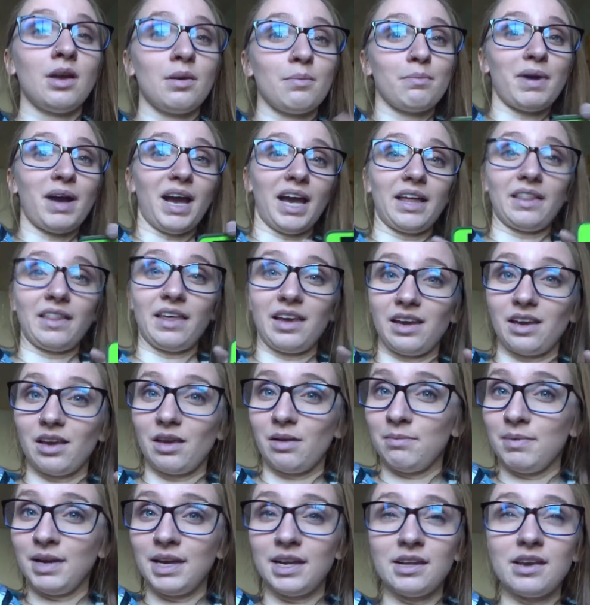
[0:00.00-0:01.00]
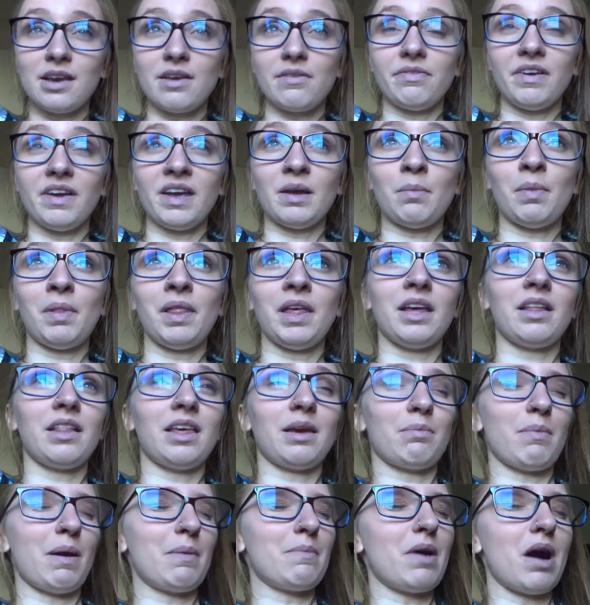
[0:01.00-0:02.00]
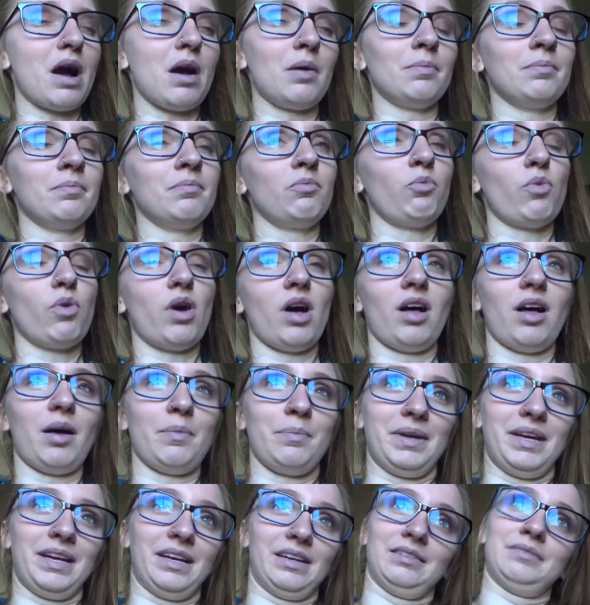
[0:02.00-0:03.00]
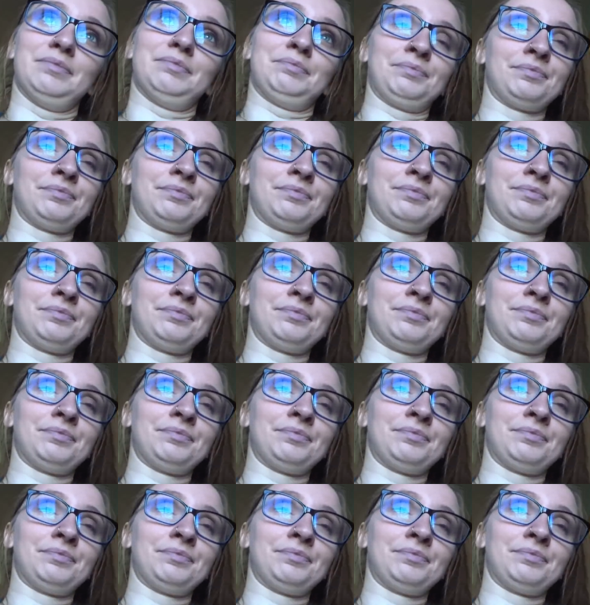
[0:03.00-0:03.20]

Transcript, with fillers: my, like, immediate family, like my mom, well, I mean,